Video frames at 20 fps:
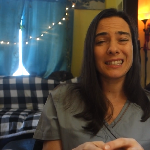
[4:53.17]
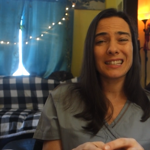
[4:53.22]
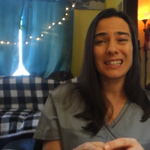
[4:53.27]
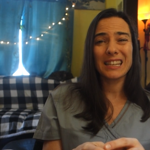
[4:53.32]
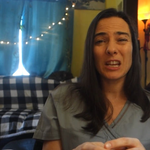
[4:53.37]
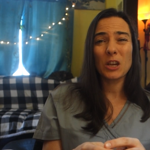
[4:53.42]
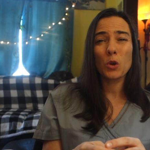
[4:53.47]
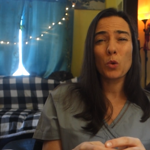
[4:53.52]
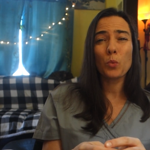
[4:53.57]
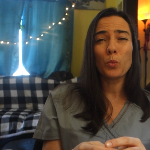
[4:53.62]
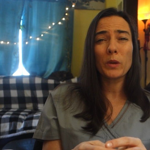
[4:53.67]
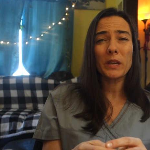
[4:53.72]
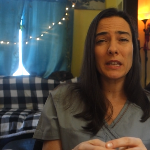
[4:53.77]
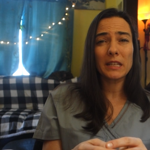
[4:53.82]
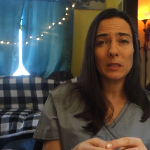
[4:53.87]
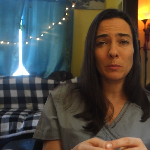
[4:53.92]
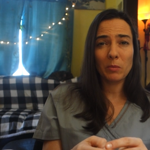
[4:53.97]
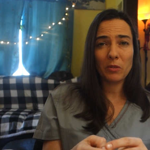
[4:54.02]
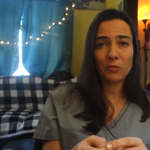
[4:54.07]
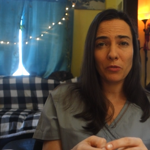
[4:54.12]
can take
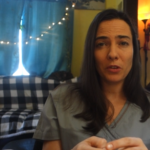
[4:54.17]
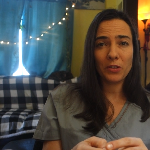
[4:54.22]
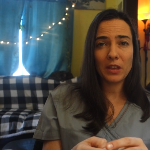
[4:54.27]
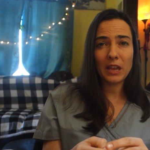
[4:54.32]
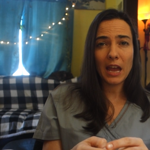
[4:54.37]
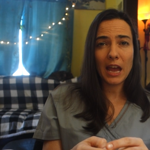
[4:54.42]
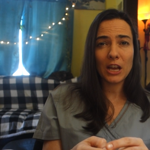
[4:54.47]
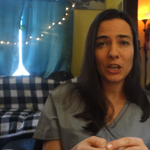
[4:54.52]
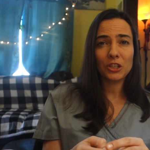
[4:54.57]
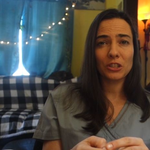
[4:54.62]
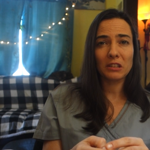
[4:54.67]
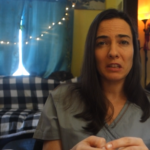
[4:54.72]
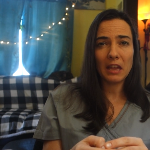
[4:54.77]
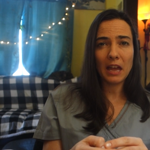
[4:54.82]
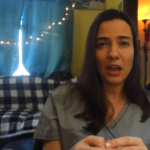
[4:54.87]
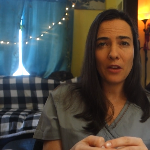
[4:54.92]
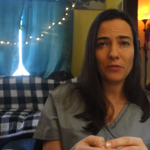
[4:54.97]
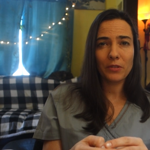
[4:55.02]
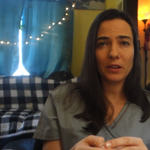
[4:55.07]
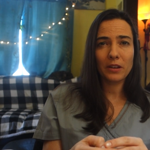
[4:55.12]
weeks before they actually
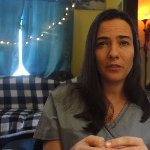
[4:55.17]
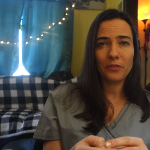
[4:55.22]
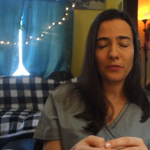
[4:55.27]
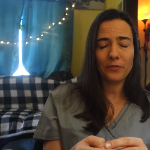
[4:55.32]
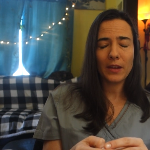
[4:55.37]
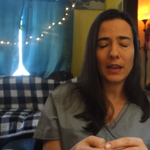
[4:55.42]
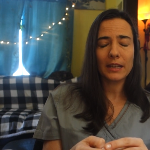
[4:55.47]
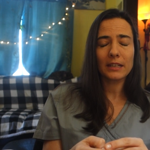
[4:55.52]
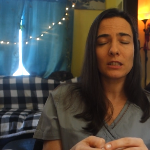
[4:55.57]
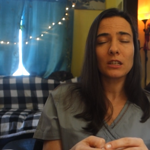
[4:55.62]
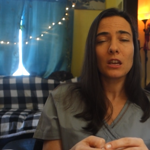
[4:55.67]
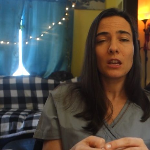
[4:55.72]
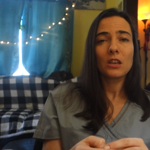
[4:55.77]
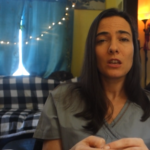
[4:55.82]
have an effect.